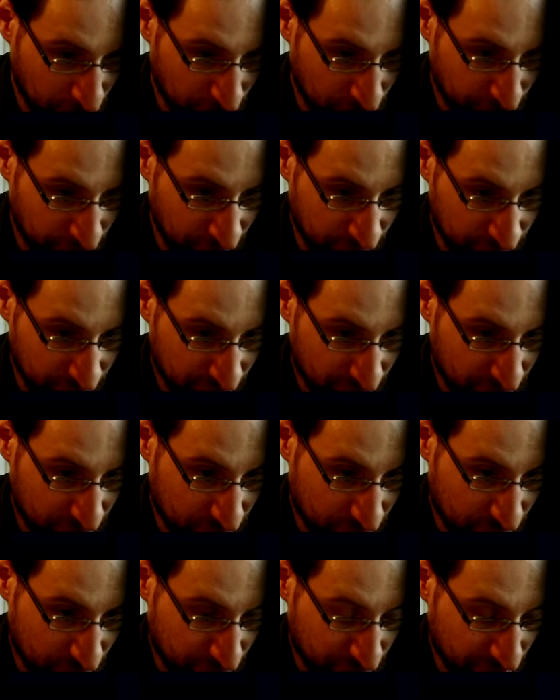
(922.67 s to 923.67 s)
are we even
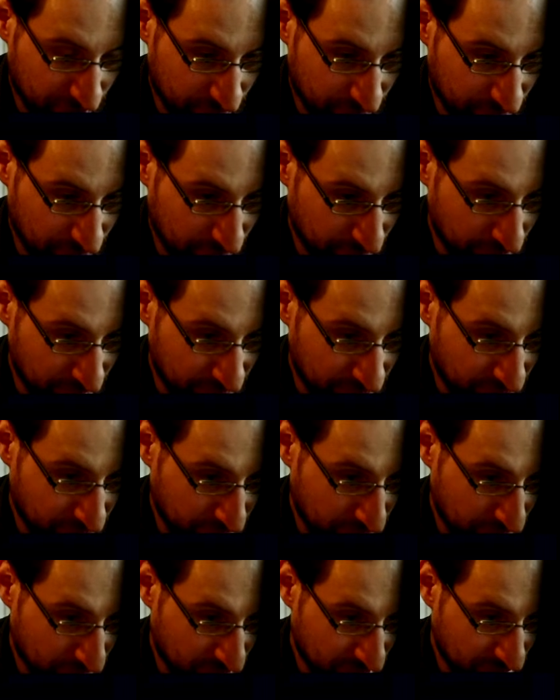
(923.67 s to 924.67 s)
streaming? Where's the
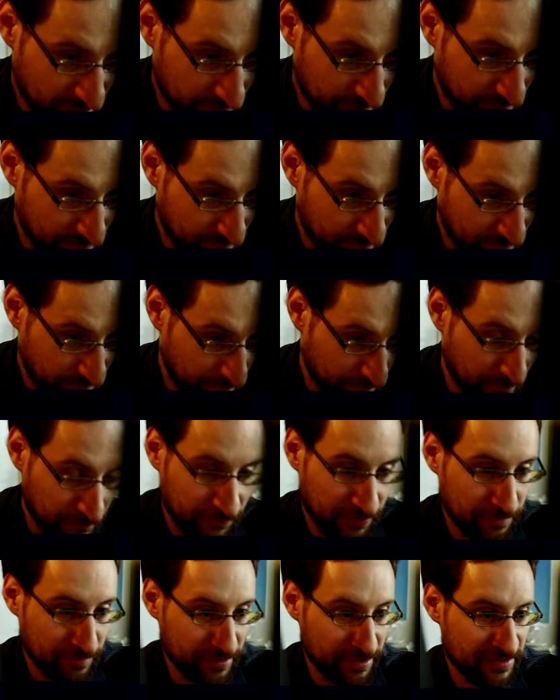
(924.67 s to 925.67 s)
stream time?
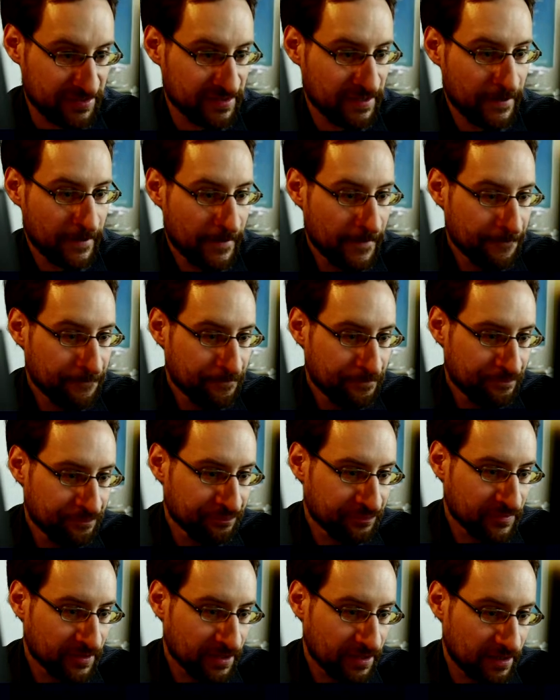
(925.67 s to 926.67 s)
15 minutes.
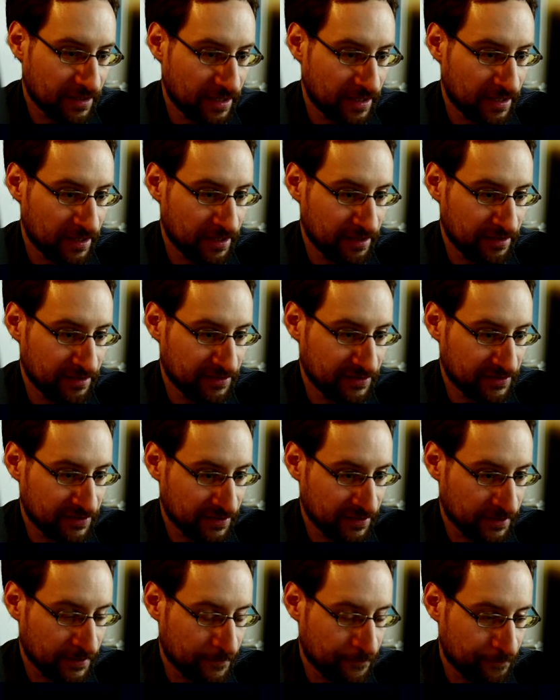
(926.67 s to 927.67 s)
And
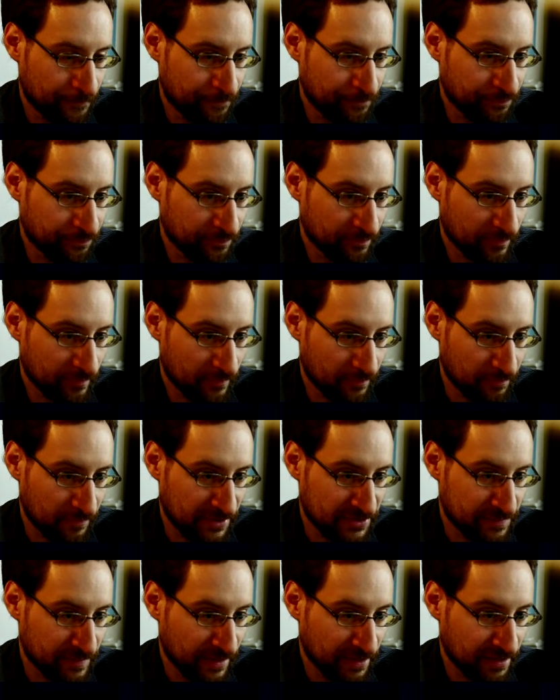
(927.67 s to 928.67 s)

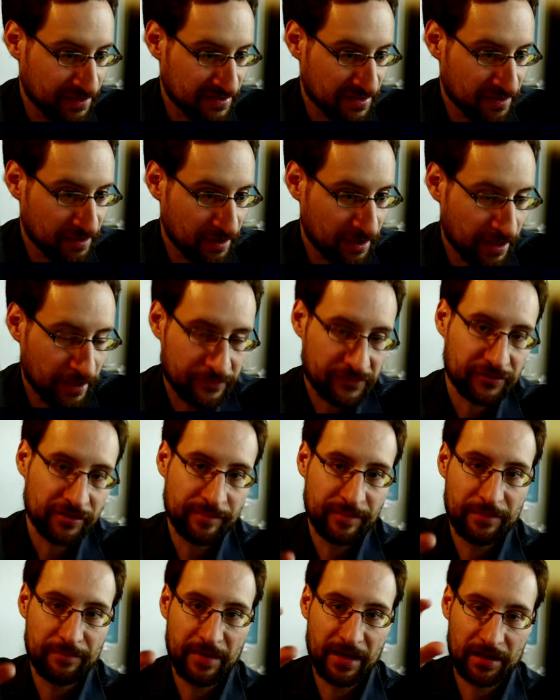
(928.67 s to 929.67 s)
let's make another live
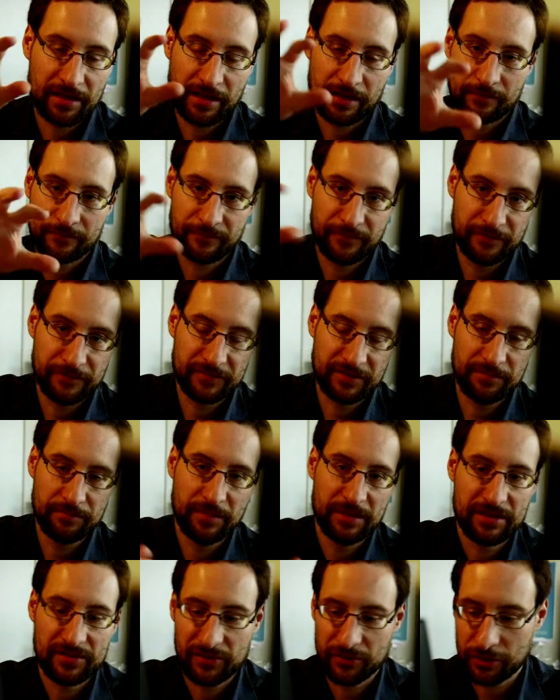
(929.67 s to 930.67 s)
stream and make like 15
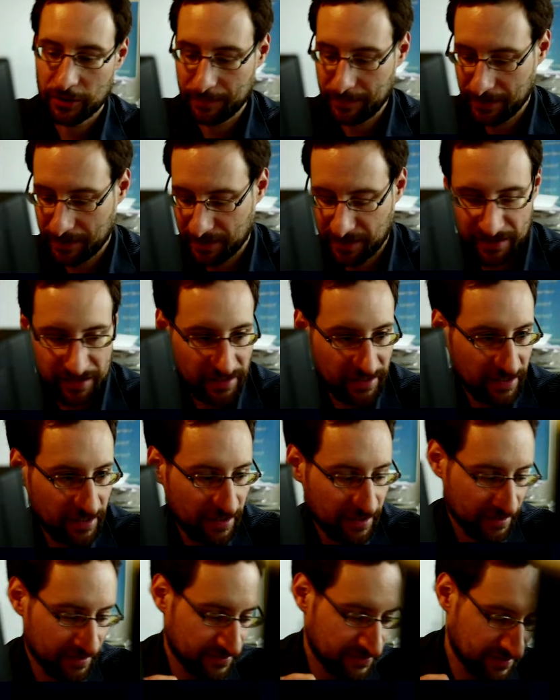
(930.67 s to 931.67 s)
minutes a topic, and
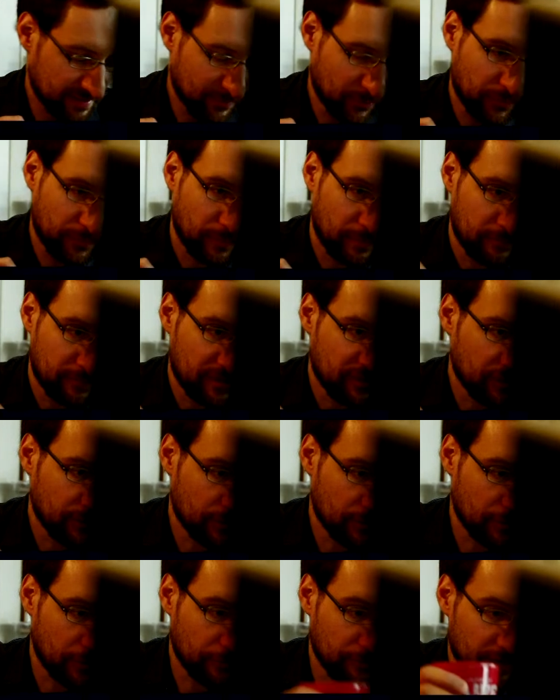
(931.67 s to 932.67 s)
then move on with
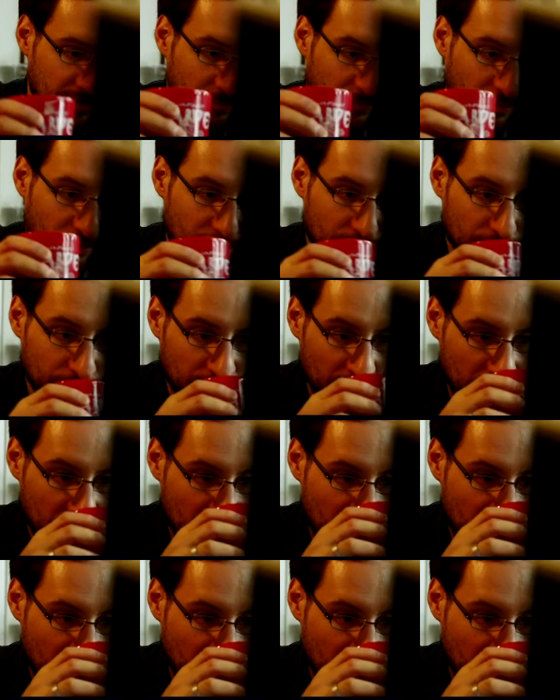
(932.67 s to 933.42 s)
coffee and more code.